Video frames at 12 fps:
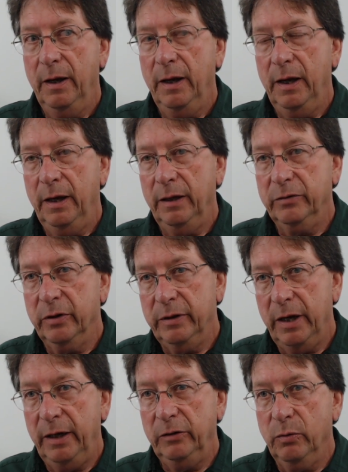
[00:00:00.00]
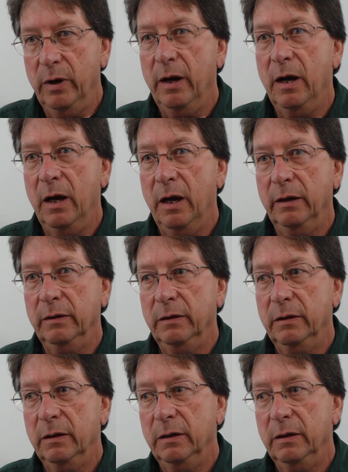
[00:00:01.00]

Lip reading: And as the days went on,